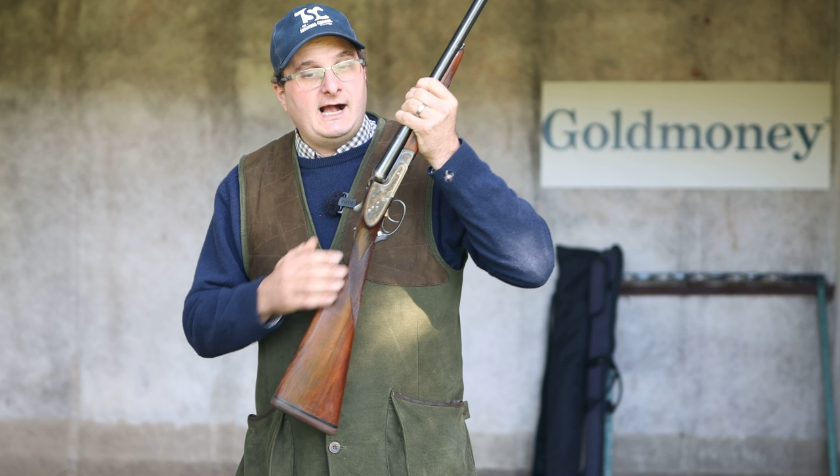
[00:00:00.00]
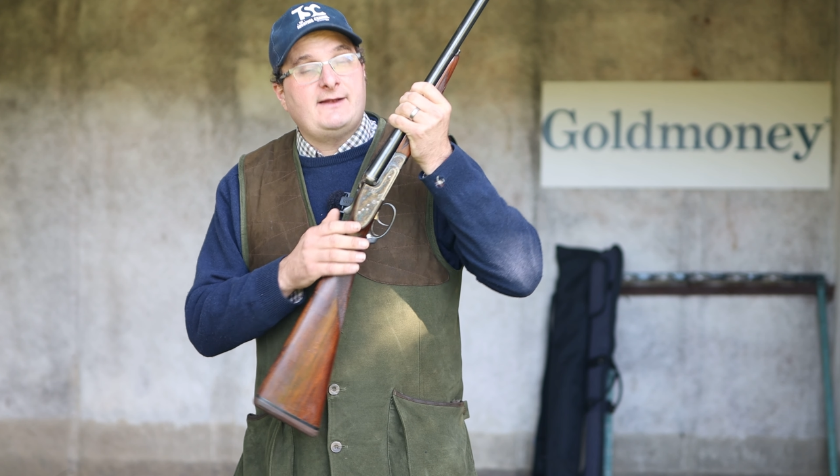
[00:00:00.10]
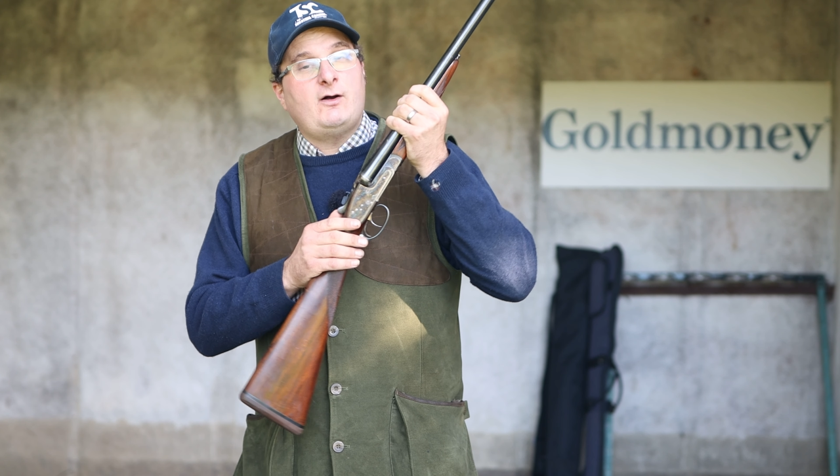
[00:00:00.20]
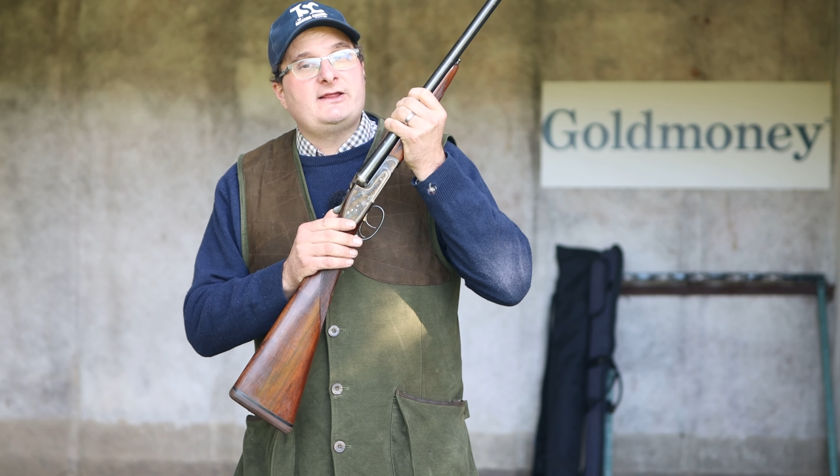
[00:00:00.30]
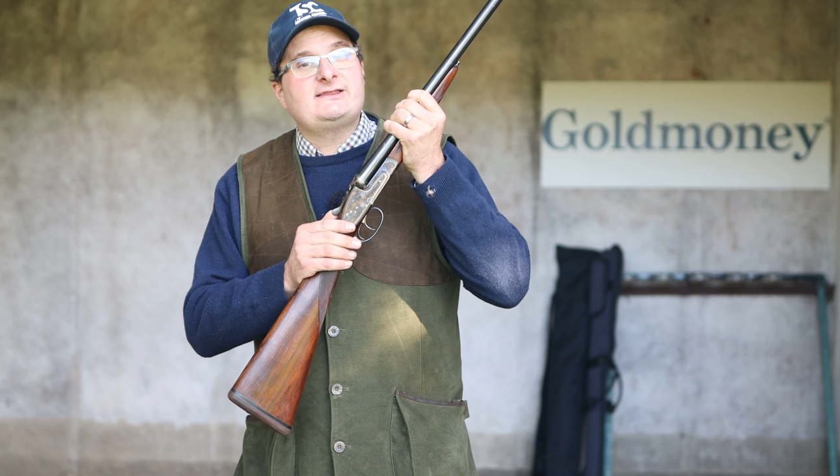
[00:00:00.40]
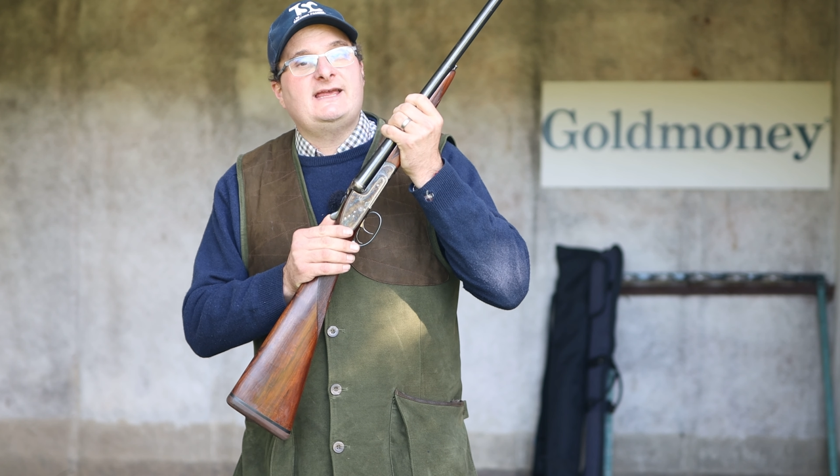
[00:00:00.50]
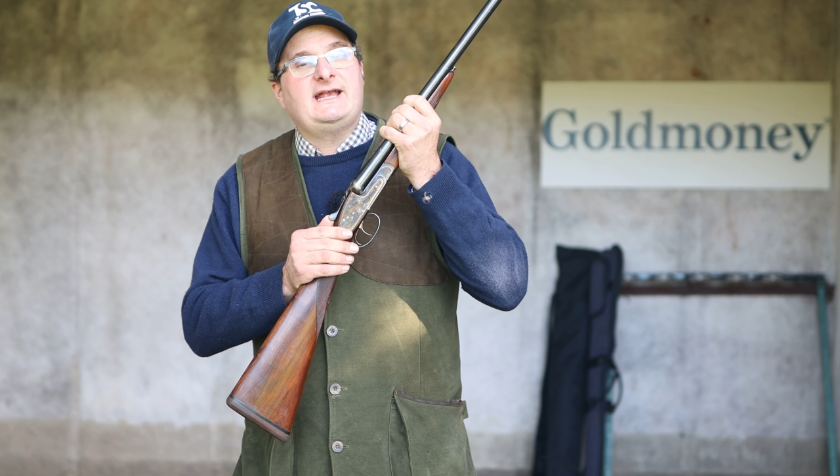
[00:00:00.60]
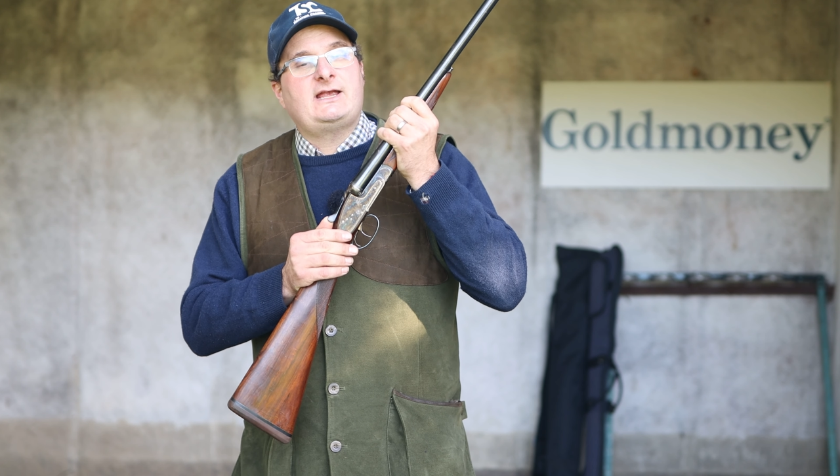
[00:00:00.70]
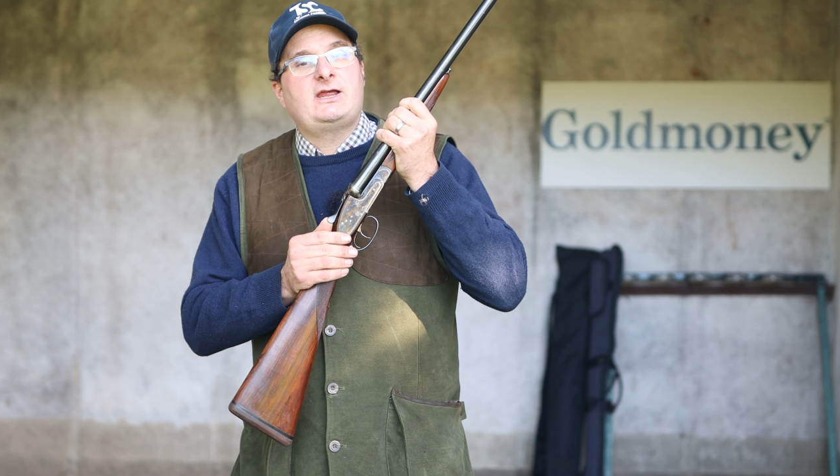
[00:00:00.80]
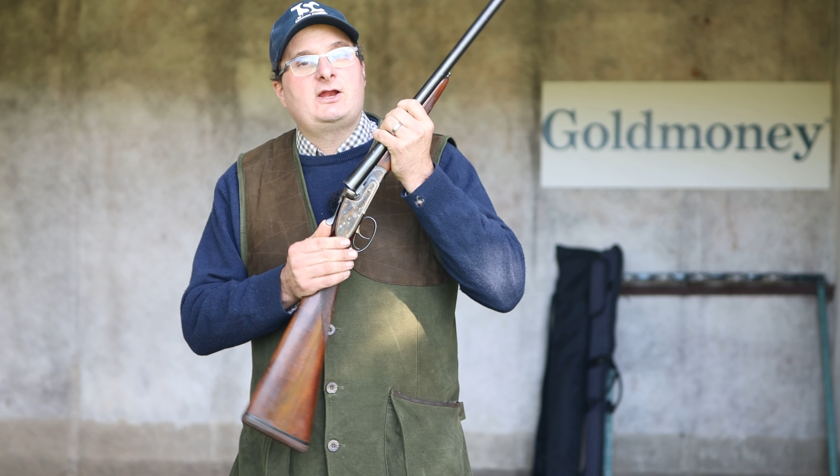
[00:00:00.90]
And I
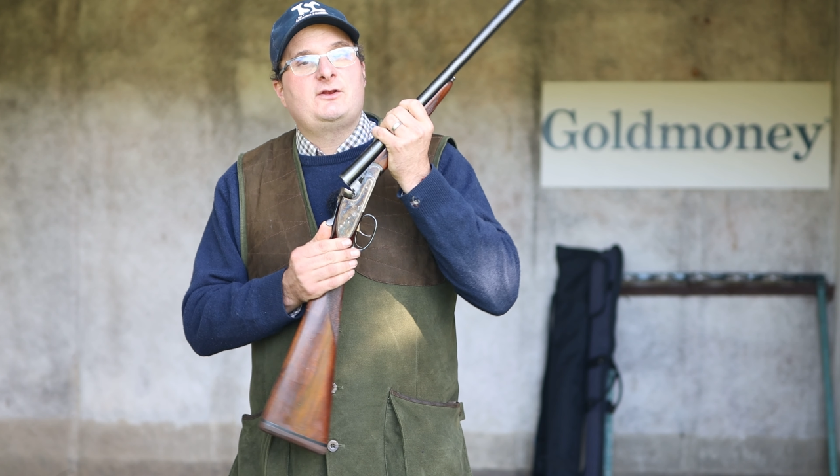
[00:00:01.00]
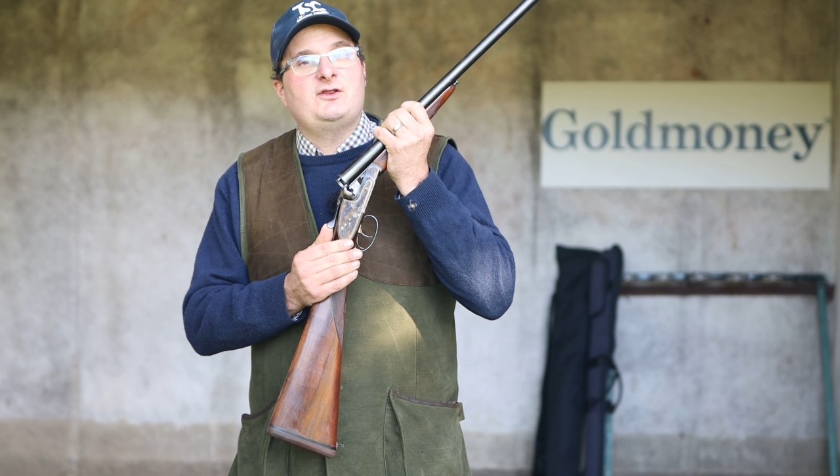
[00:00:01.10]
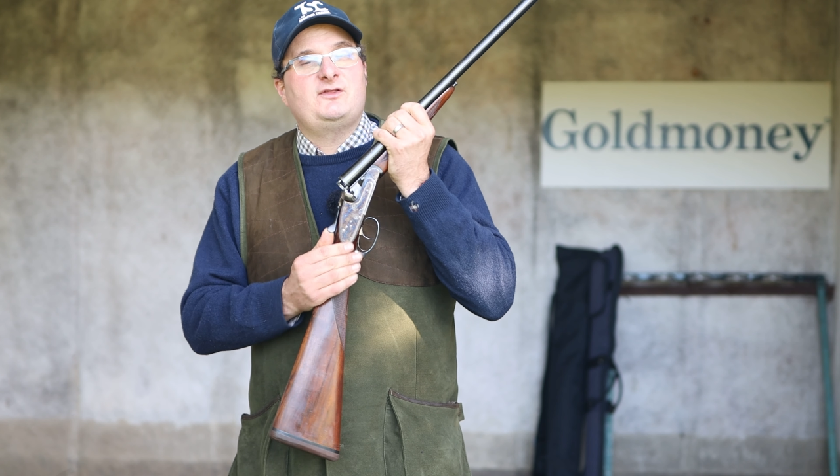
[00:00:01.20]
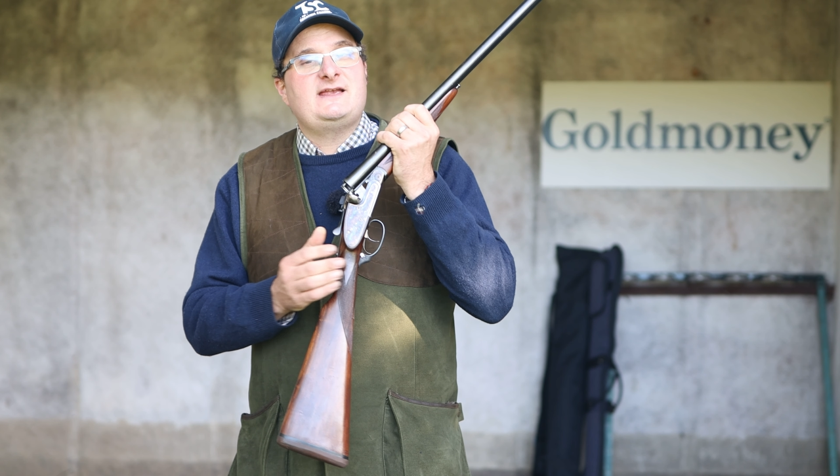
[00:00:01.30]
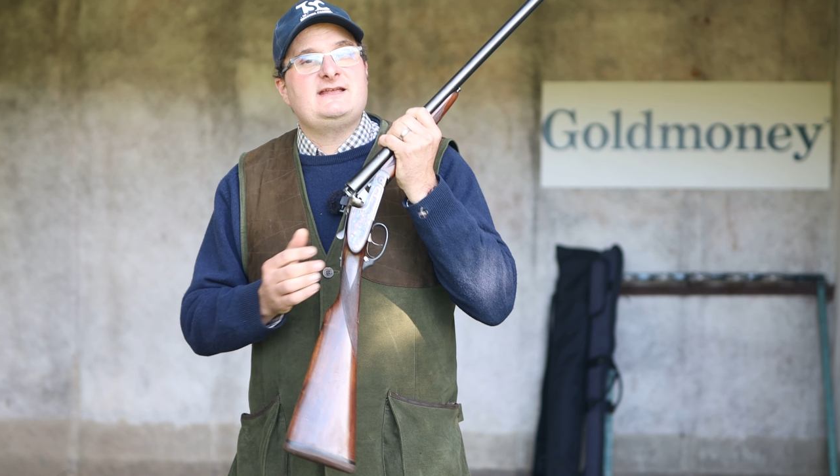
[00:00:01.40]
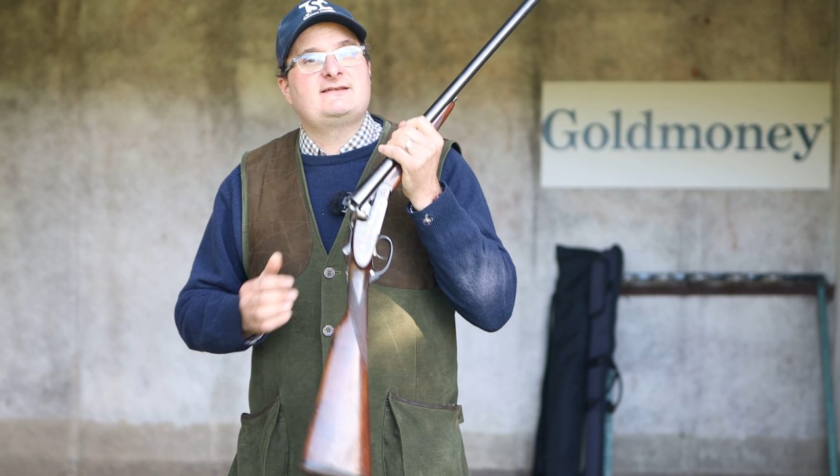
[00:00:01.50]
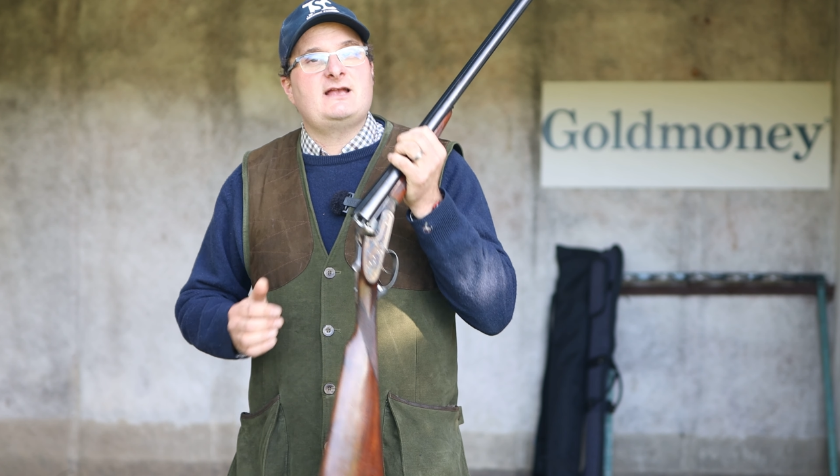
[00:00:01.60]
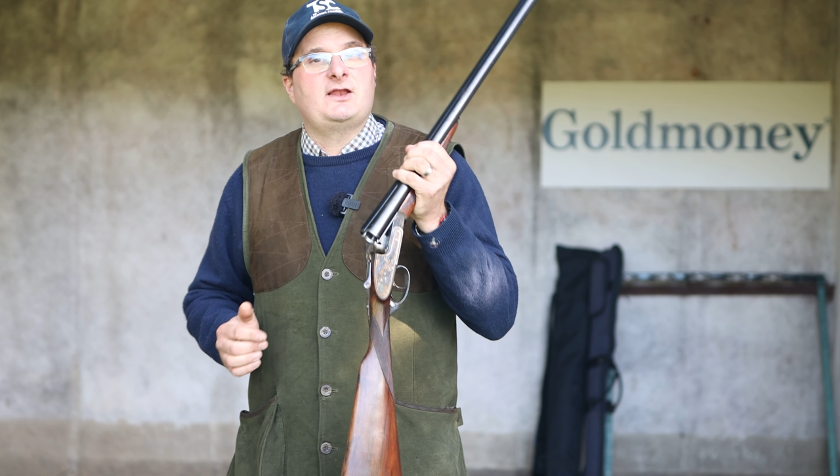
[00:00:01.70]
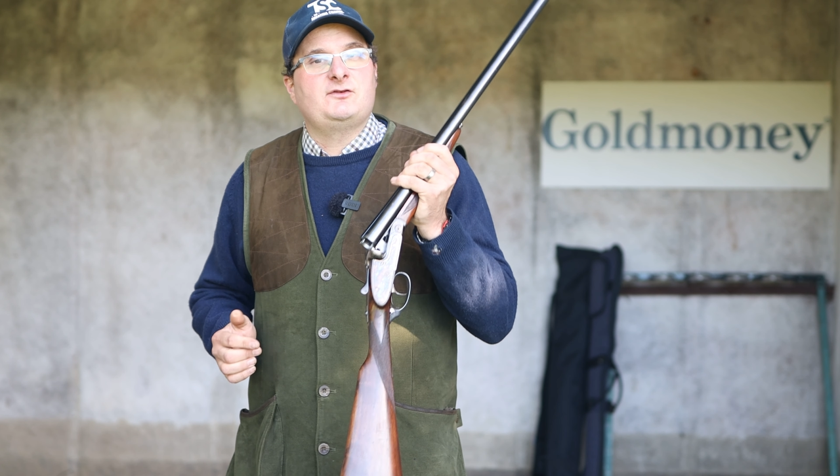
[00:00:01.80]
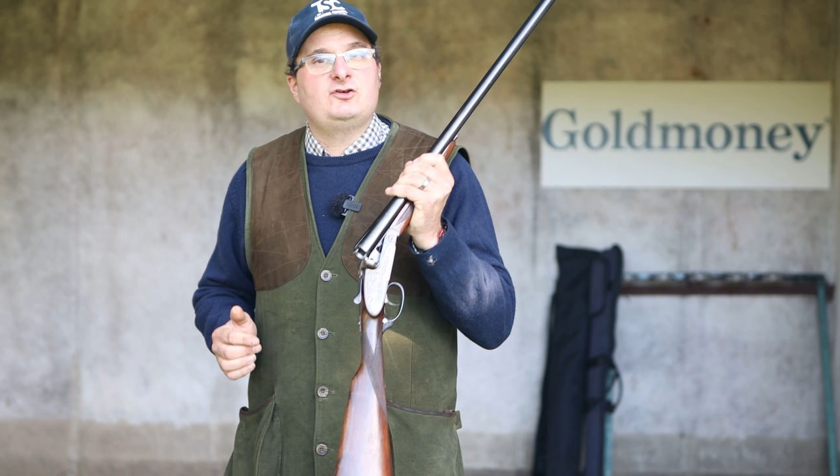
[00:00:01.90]
think that these
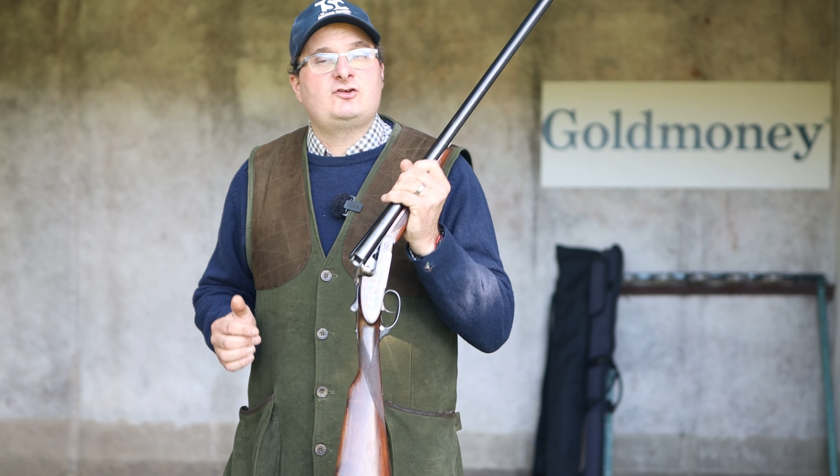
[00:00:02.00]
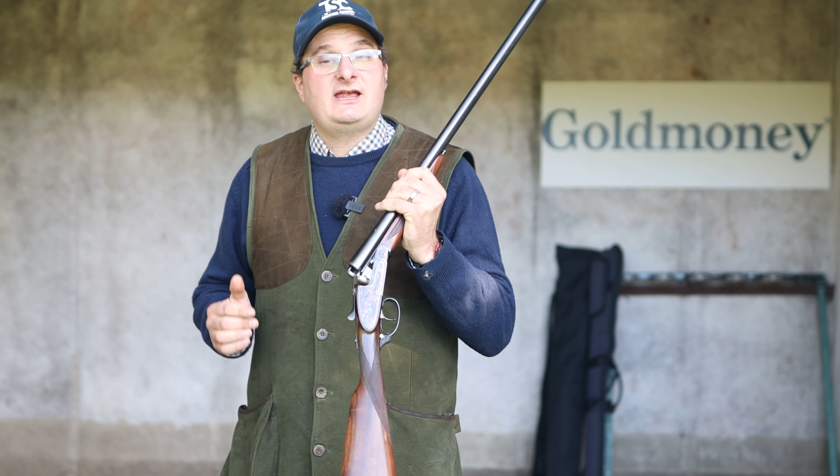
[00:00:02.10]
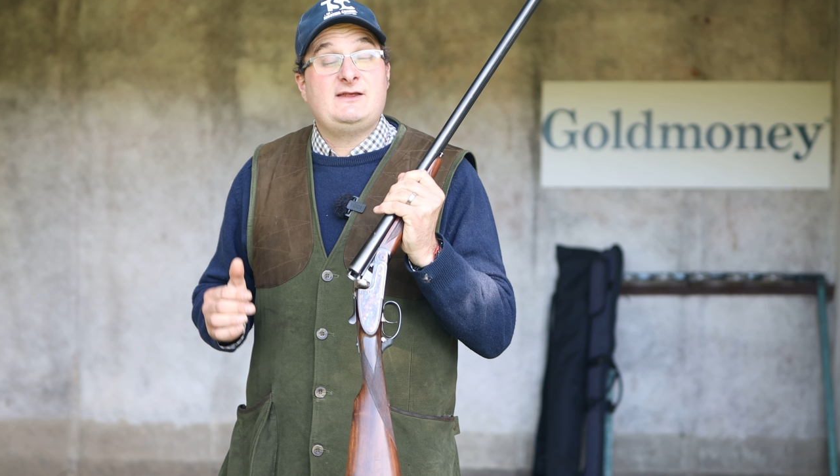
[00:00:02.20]
guns,